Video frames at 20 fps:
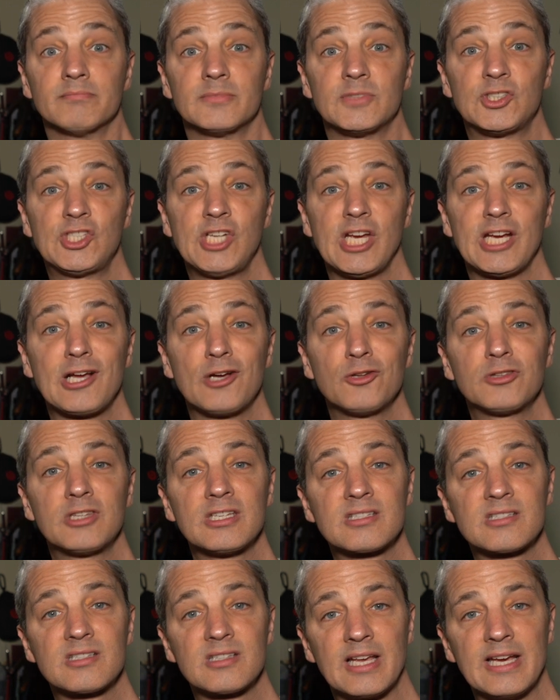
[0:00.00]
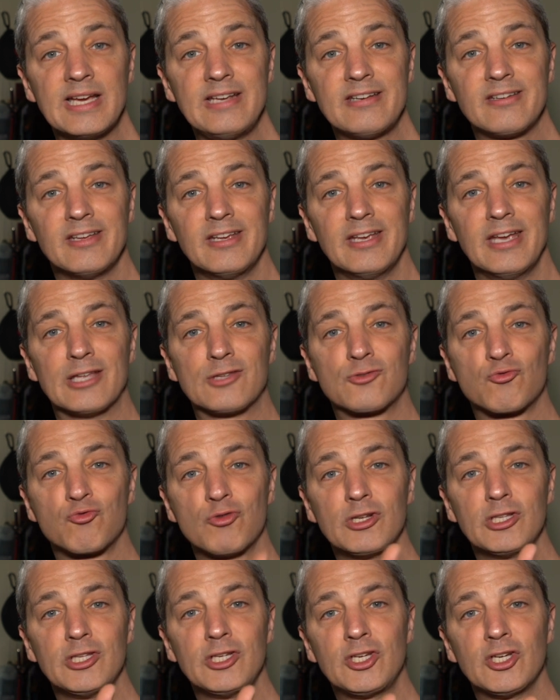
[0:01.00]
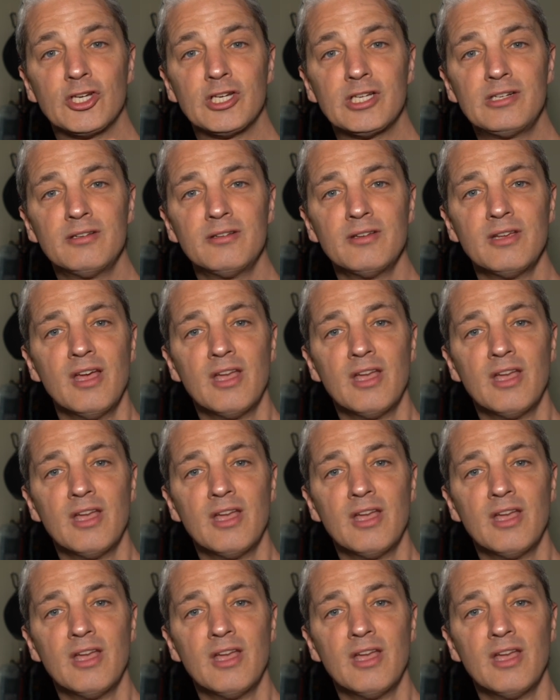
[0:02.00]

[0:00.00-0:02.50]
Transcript: check out this light. It's really good.